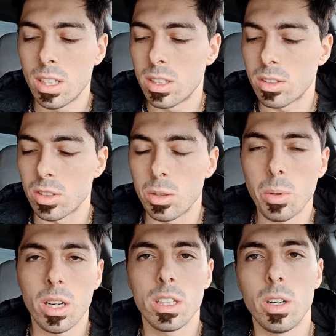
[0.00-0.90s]
So you
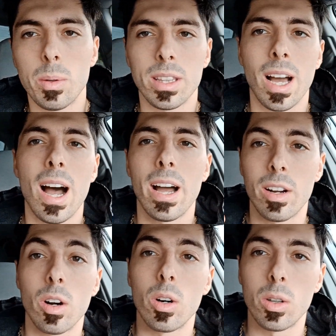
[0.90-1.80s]
want to go with the
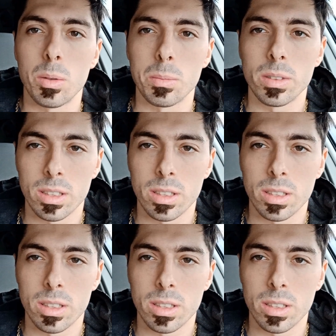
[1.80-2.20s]
higher ohms.